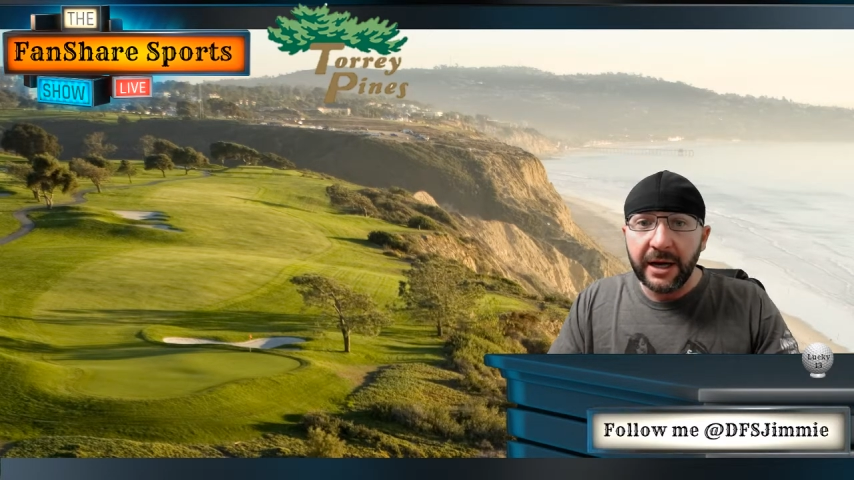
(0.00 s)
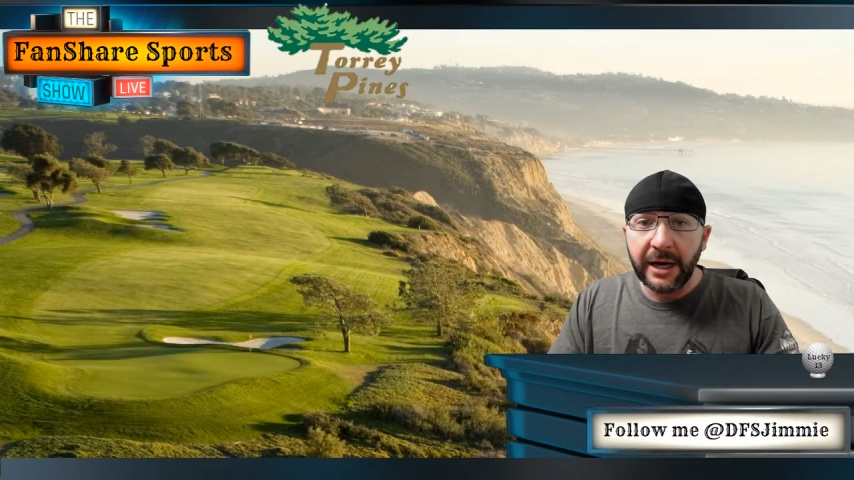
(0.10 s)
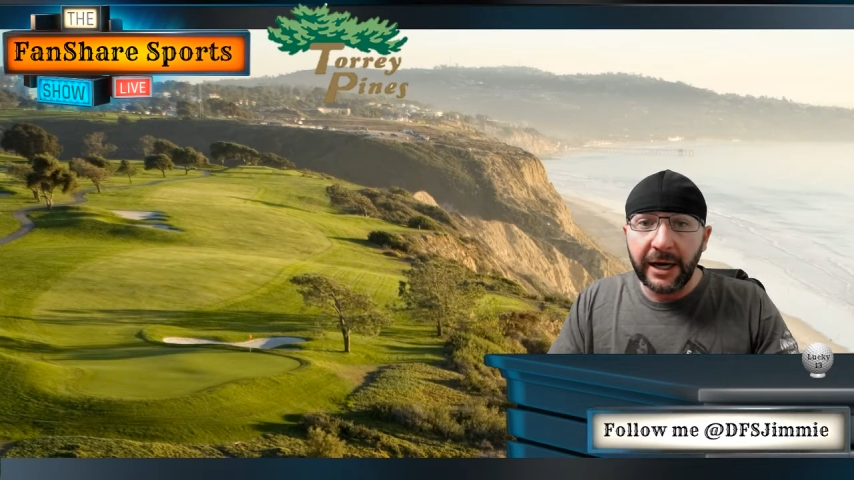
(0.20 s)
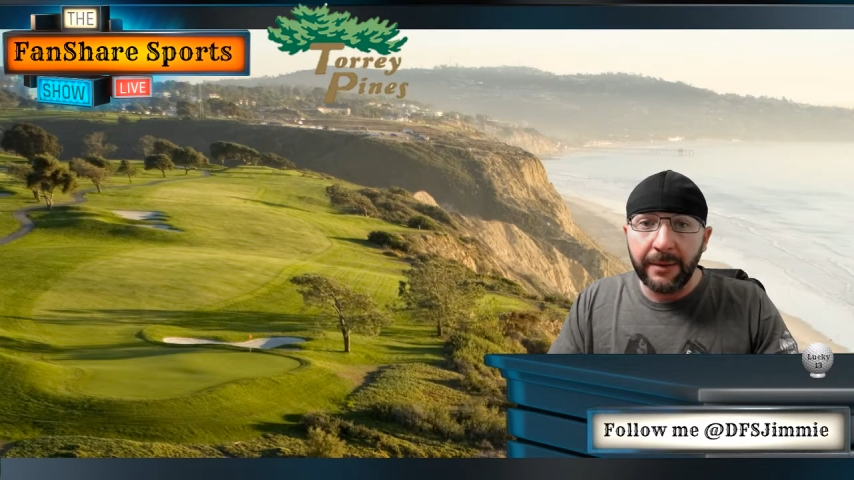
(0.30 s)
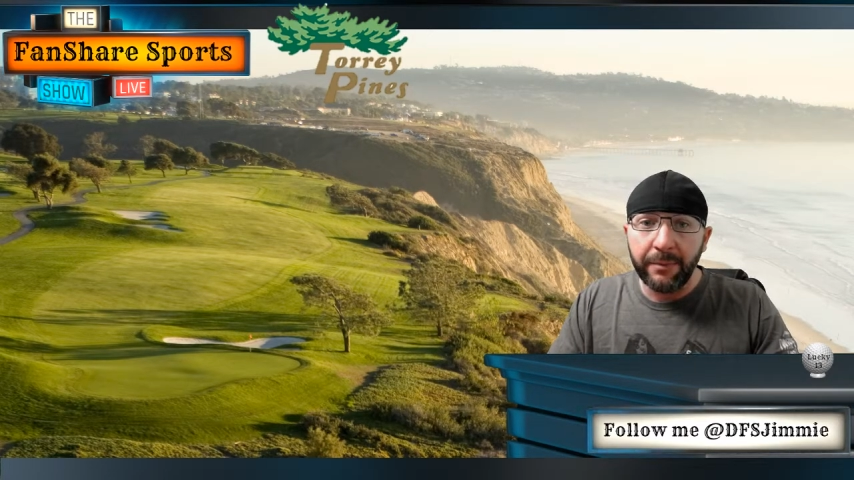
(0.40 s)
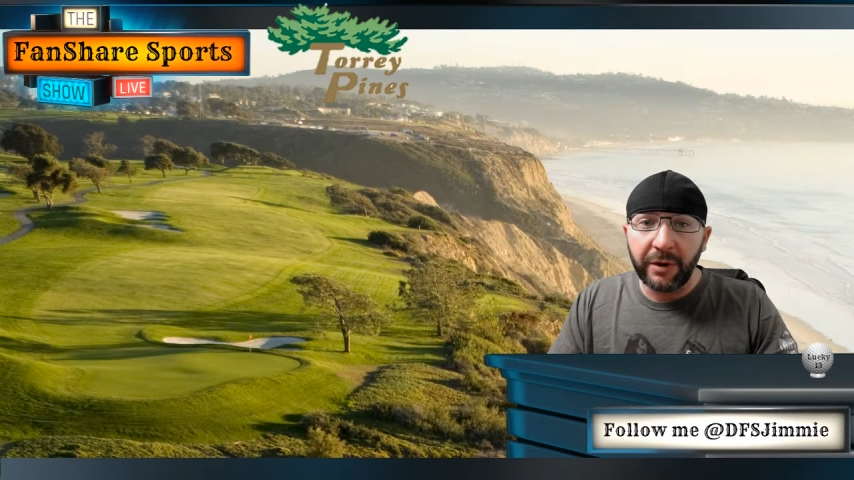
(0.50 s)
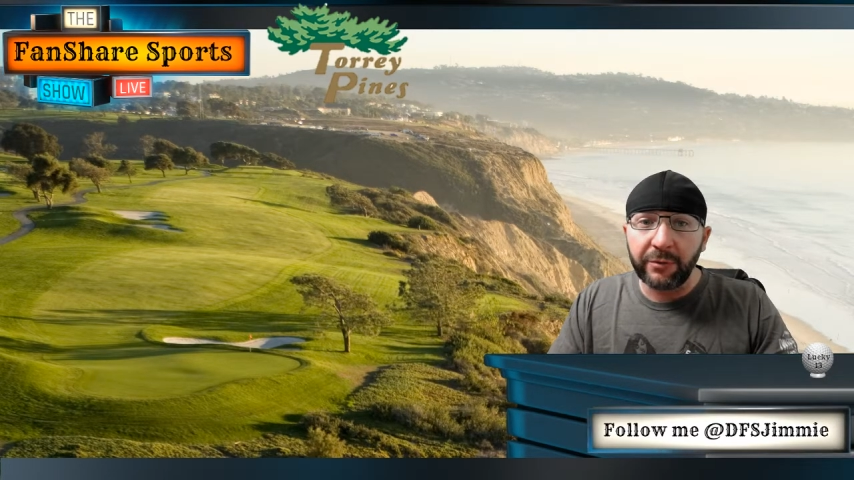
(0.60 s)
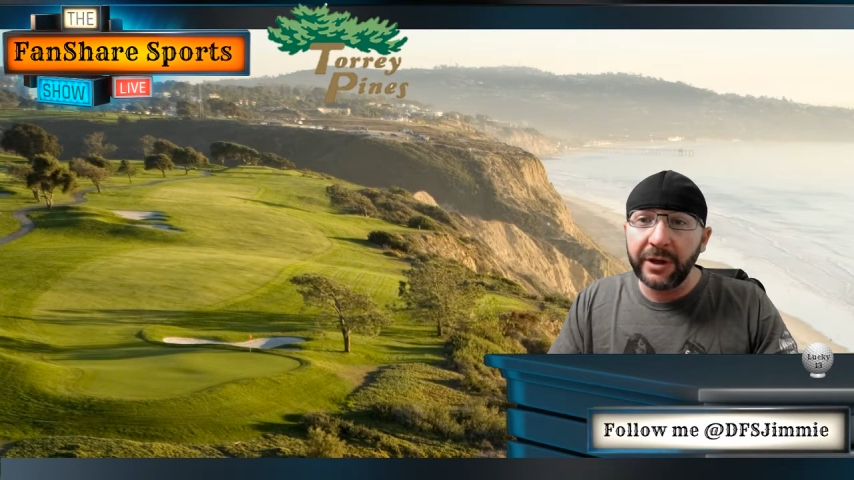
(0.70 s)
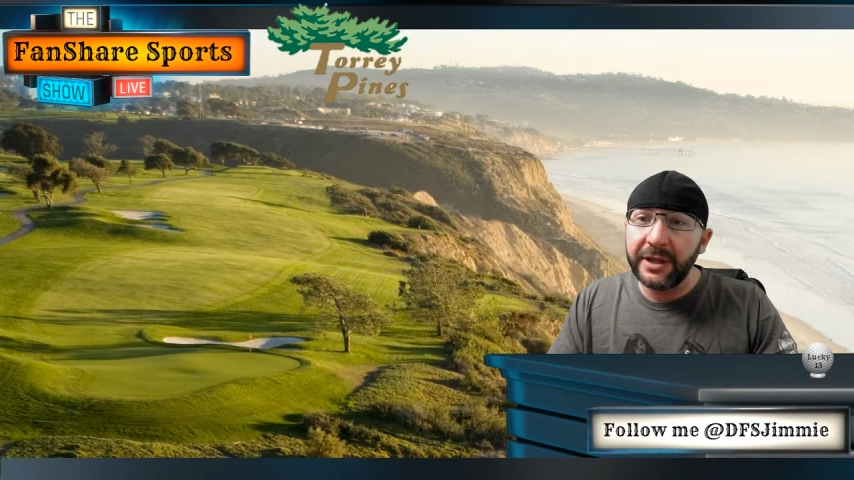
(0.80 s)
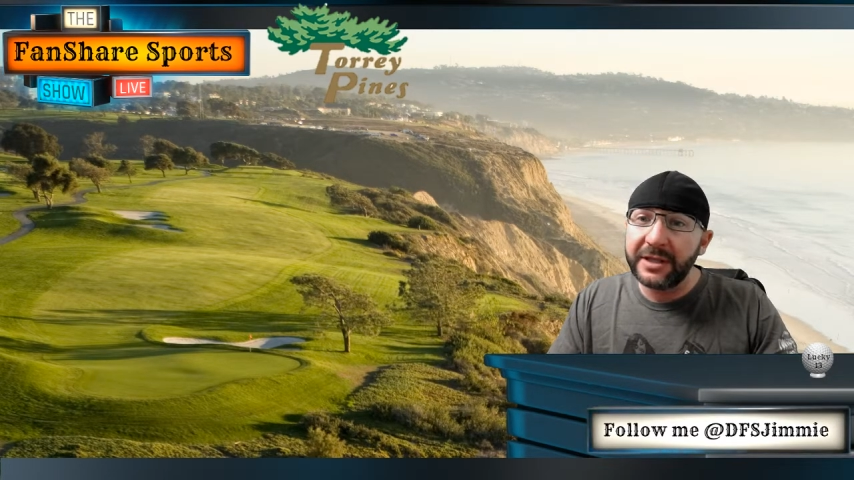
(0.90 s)
But
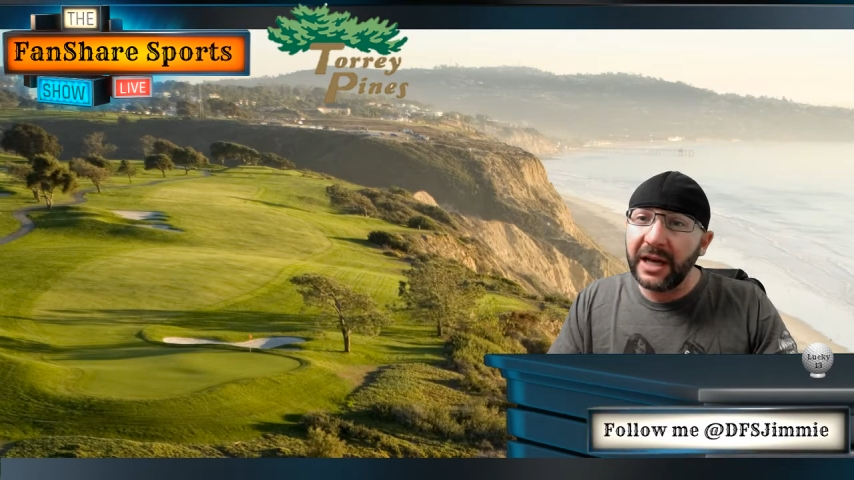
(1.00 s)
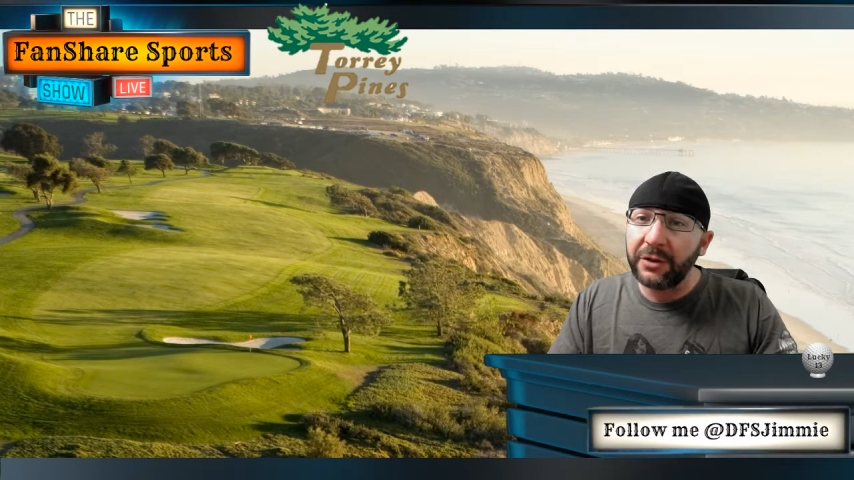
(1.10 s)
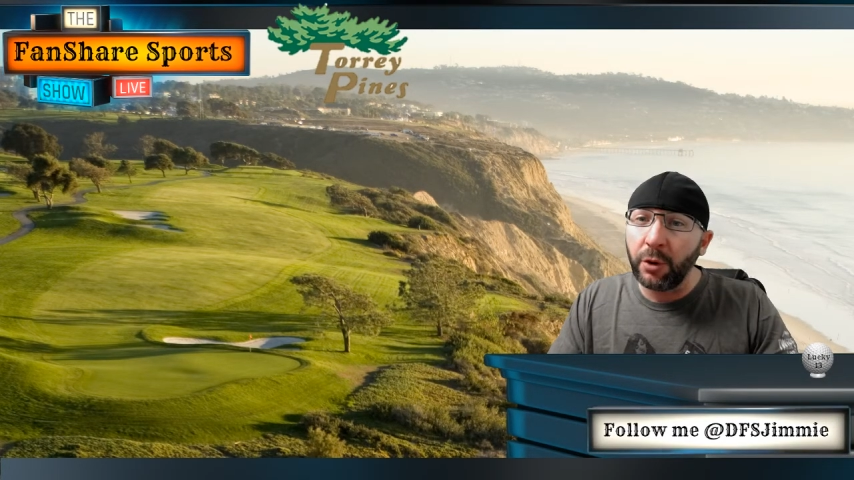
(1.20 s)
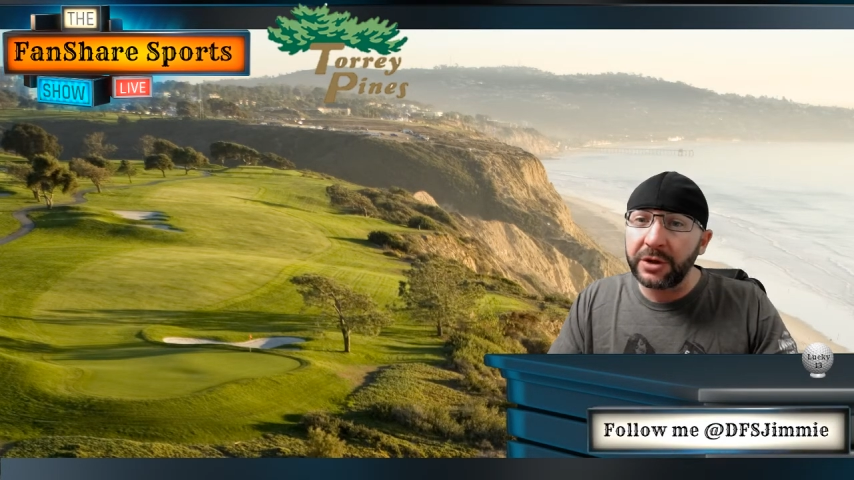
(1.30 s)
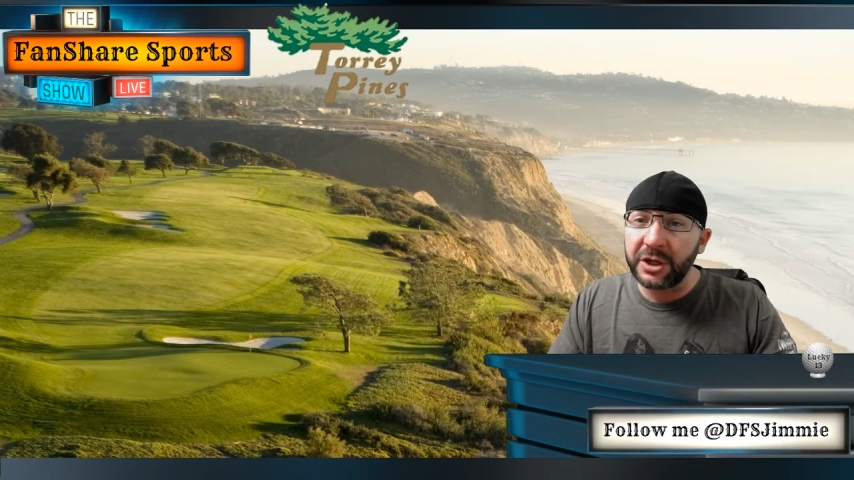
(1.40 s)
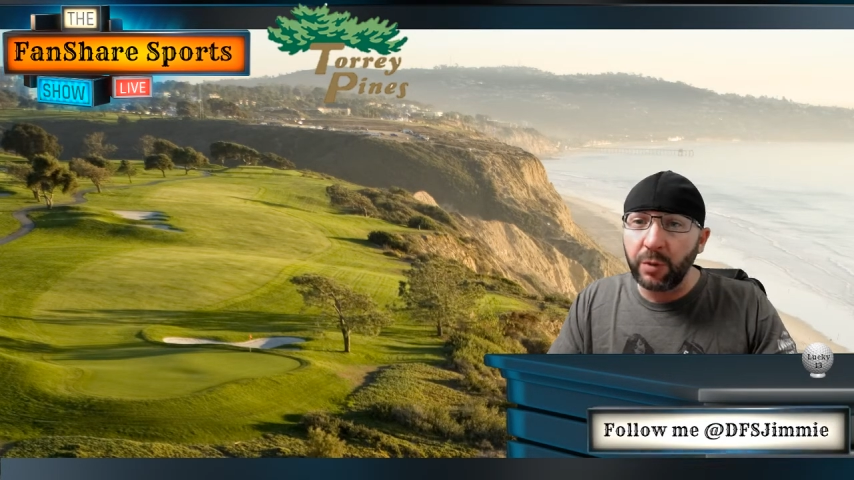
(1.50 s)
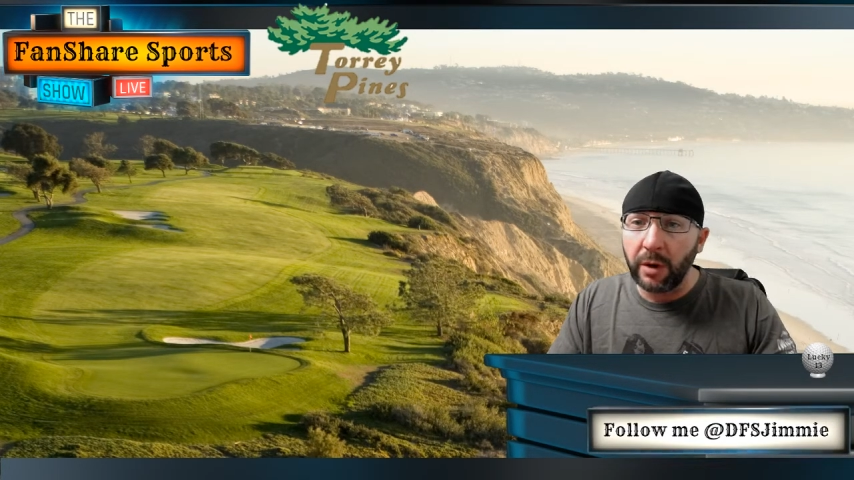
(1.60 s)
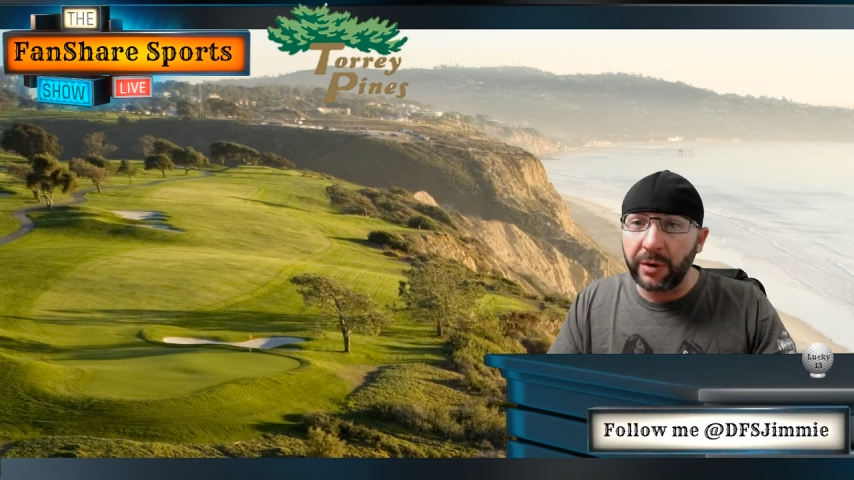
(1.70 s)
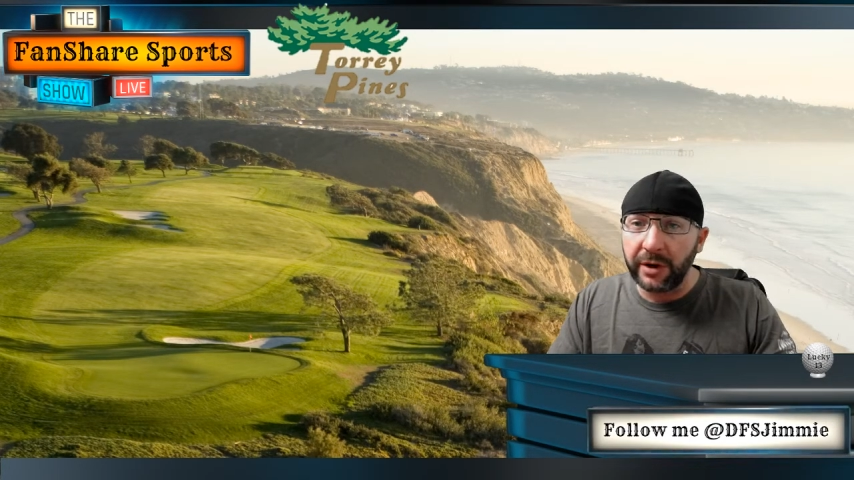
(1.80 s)
really, the South course is where